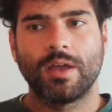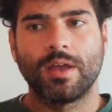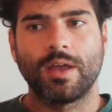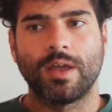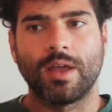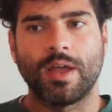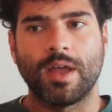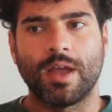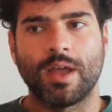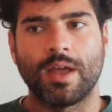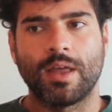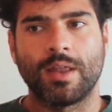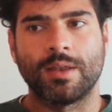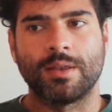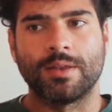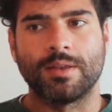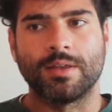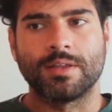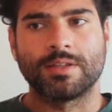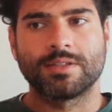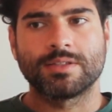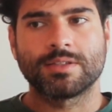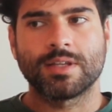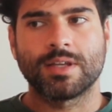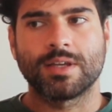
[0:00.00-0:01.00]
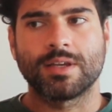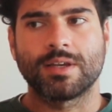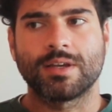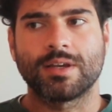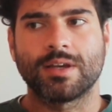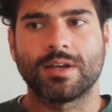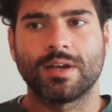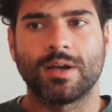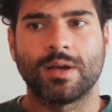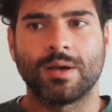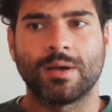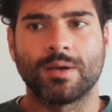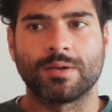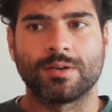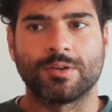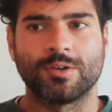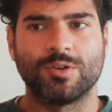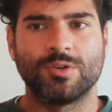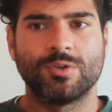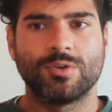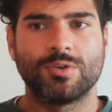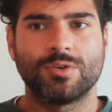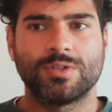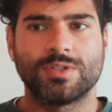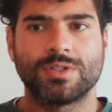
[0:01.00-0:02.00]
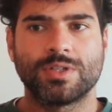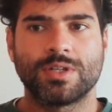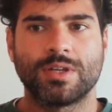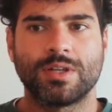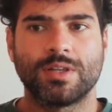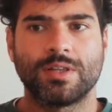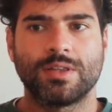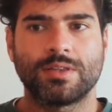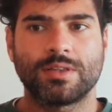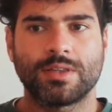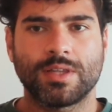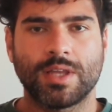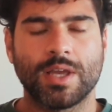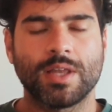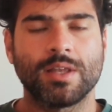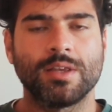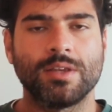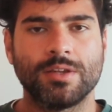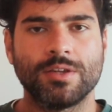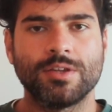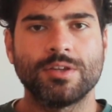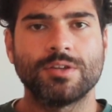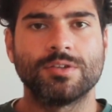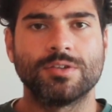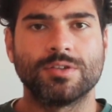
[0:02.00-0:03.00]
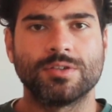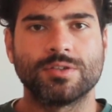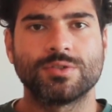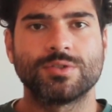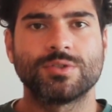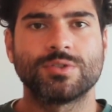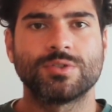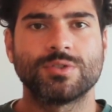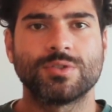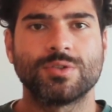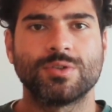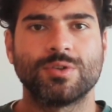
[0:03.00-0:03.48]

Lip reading: And it's like a good 10 years